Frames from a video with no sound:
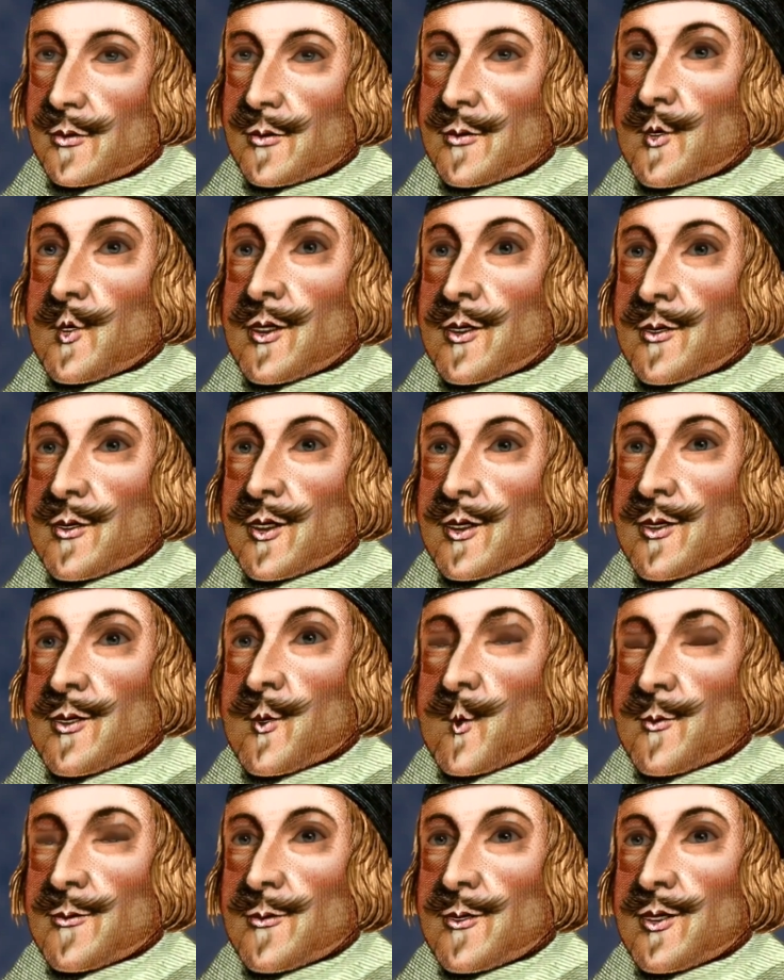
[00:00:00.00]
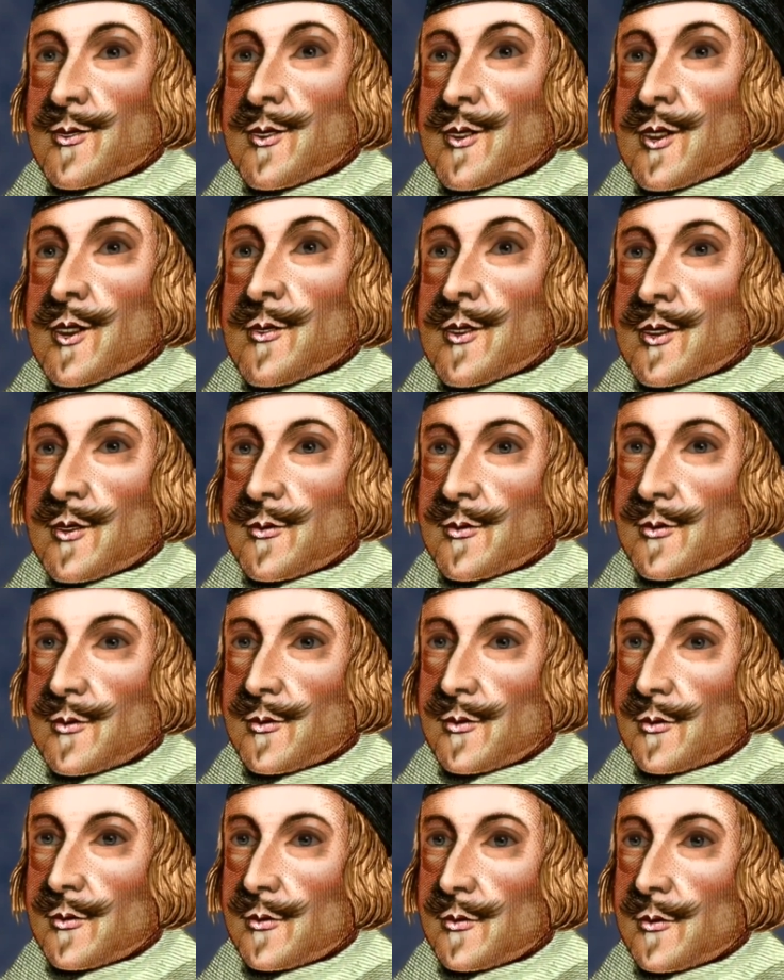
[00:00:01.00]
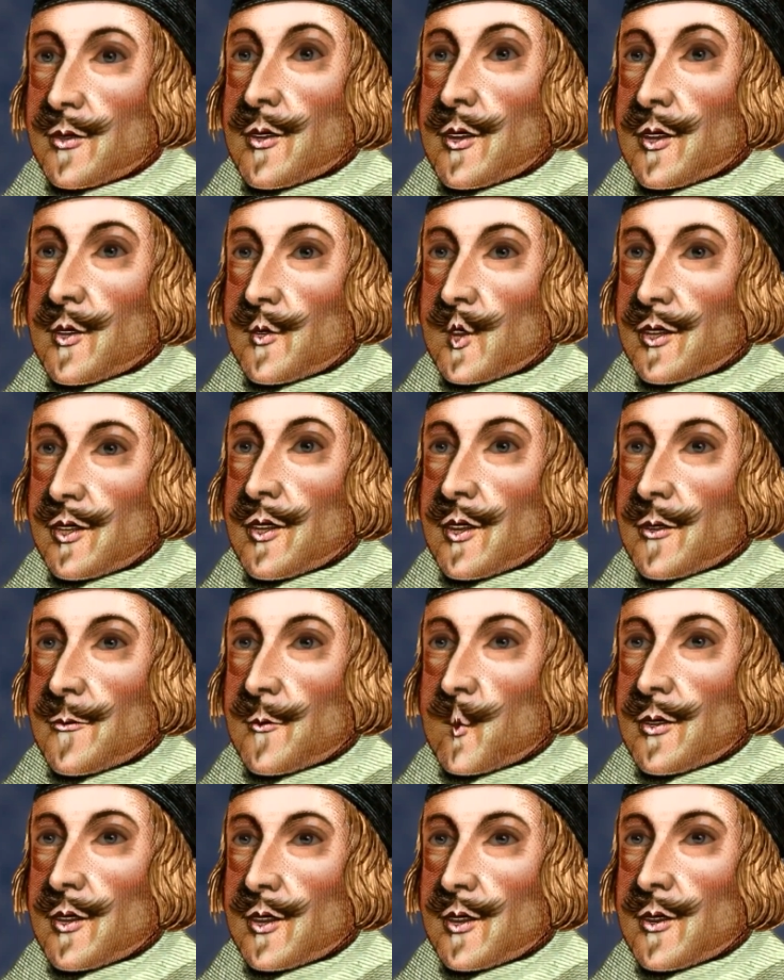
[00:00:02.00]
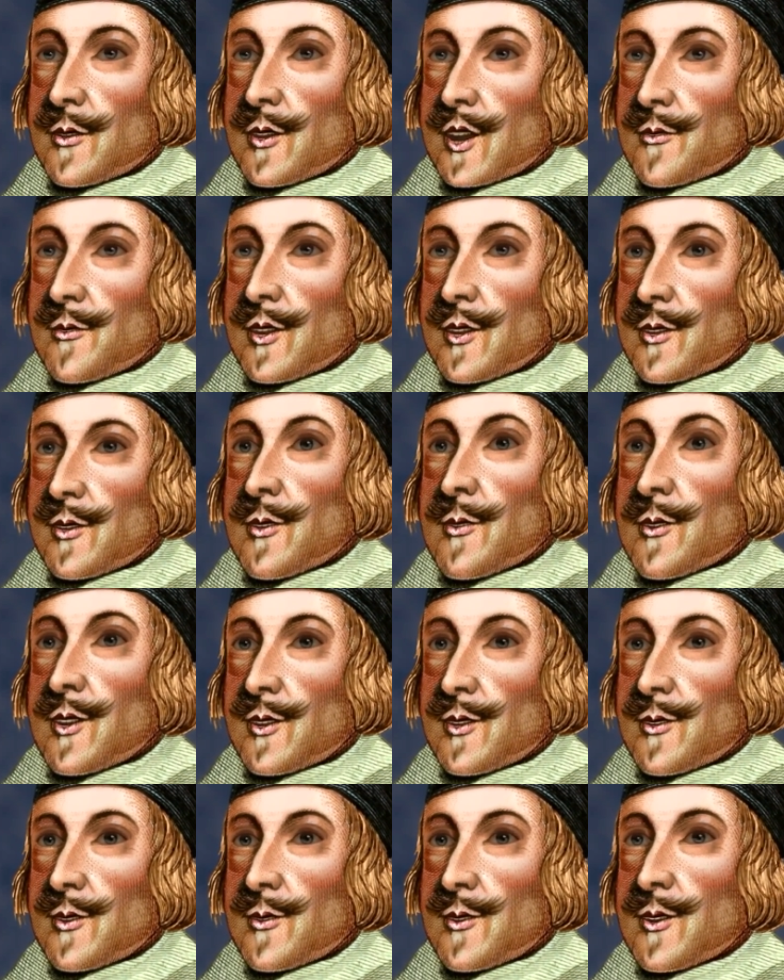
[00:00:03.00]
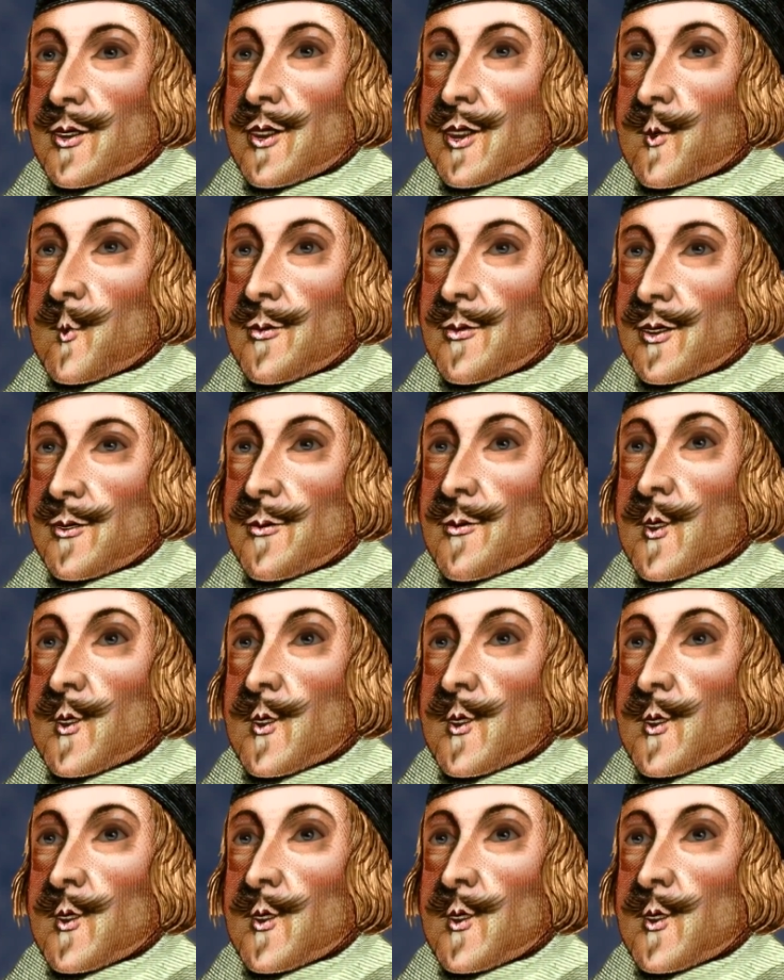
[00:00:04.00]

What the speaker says: shall be put to death by the severing of his head from his